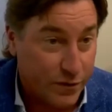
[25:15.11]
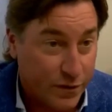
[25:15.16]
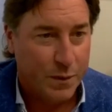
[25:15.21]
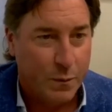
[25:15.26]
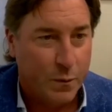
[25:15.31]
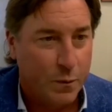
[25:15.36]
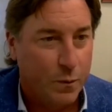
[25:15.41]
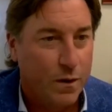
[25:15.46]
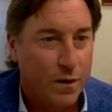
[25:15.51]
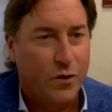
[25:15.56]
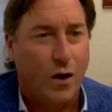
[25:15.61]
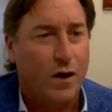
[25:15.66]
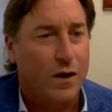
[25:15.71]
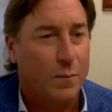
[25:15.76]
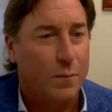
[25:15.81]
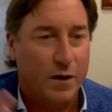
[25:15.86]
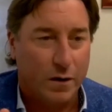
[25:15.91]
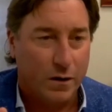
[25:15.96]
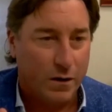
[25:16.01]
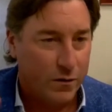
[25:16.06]
People talk
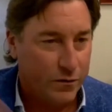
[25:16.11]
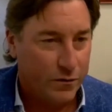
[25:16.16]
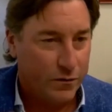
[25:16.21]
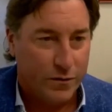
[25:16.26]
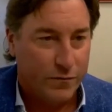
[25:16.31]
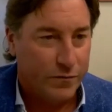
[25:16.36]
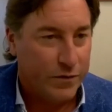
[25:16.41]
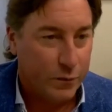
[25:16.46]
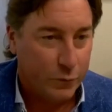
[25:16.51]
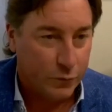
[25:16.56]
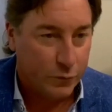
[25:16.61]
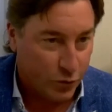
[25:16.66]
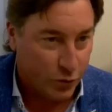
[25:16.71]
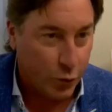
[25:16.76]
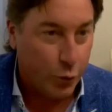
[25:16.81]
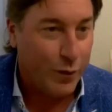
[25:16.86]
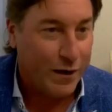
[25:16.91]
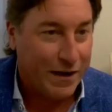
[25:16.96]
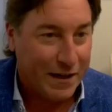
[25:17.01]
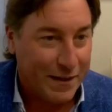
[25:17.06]
about all this stuff, they don't
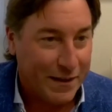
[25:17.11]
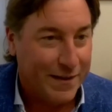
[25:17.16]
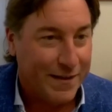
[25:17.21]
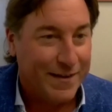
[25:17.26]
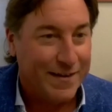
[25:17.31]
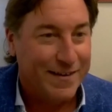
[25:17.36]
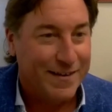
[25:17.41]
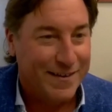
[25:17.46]
do anything.